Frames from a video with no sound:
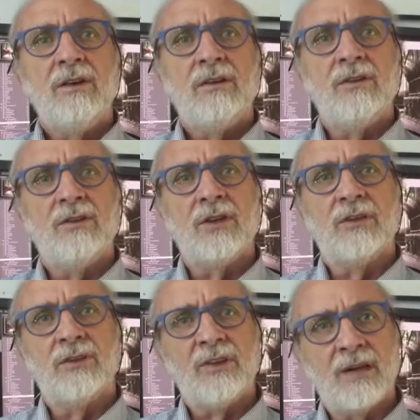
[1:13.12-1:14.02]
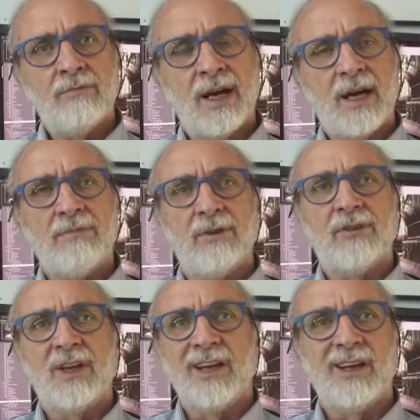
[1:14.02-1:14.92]
using the same
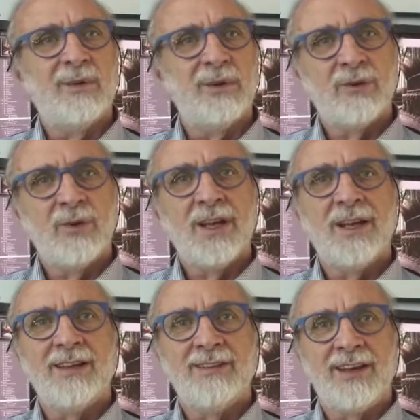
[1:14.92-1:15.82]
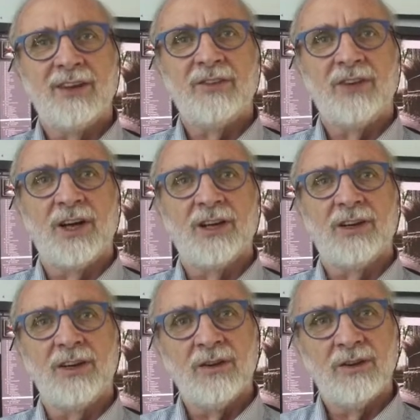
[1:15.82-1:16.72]
papers, and it was really satisfying to
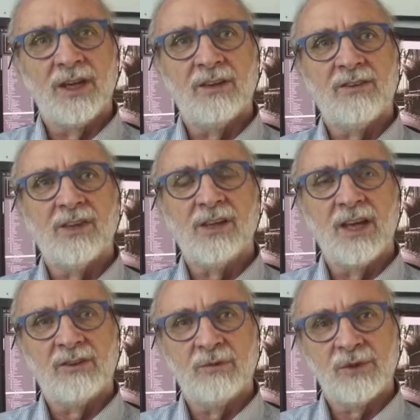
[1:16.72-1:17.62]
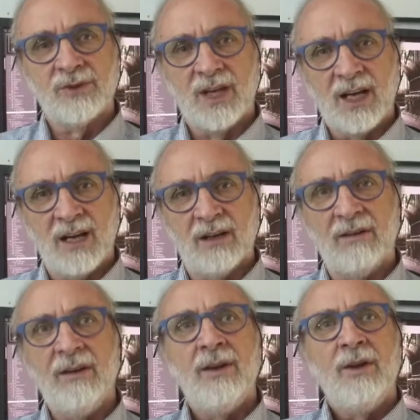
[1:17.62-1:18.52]
go there, see the exhibition hung,
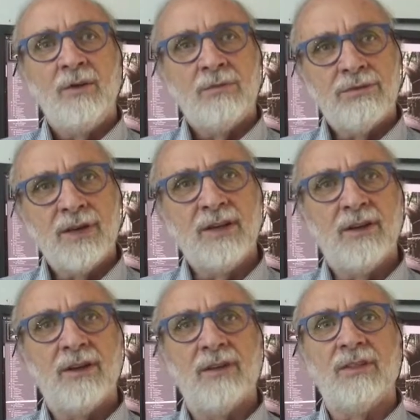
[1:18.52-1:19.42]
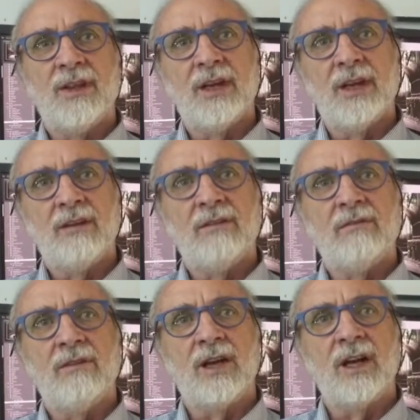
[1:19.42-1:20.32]
printed on their
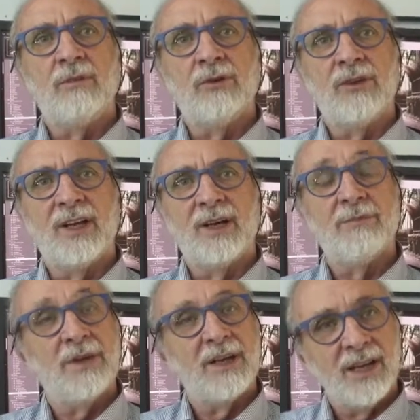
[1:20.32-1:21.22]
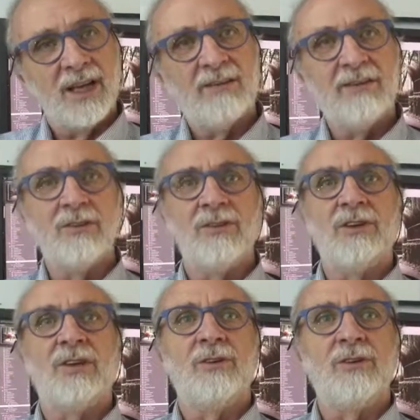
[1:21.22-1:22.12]
reliable setup, again
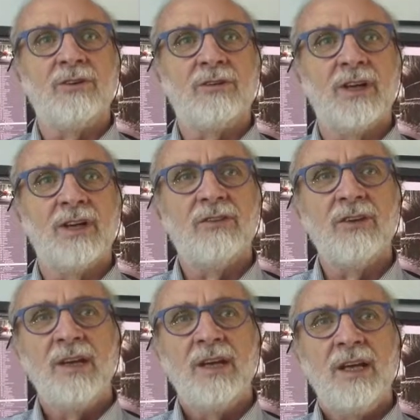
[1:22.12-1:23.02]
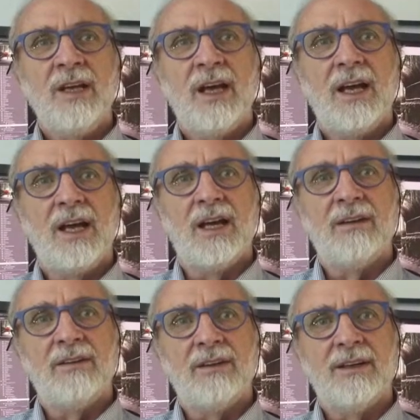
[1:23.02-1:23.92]
using good screens,
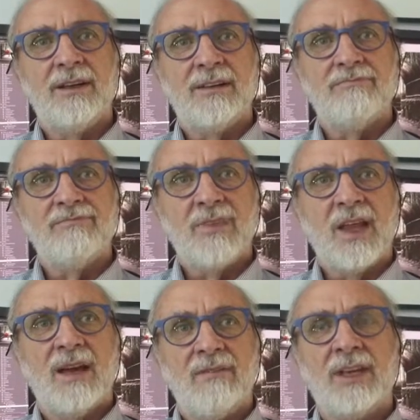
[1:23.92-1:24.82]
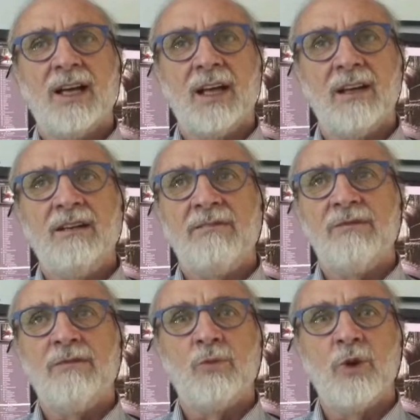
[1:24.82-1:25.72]
and um, have the color
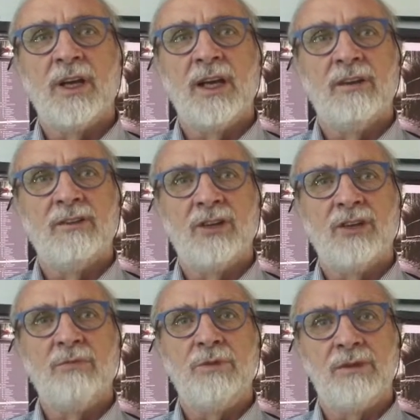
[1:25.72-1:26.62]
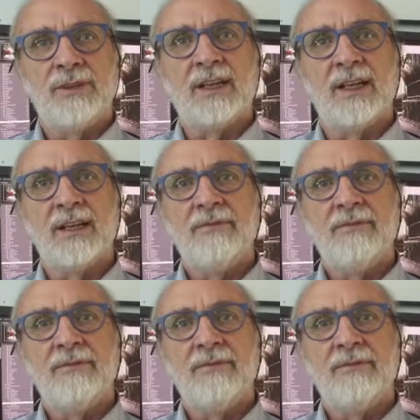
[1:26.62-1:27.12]
work out just perfectly.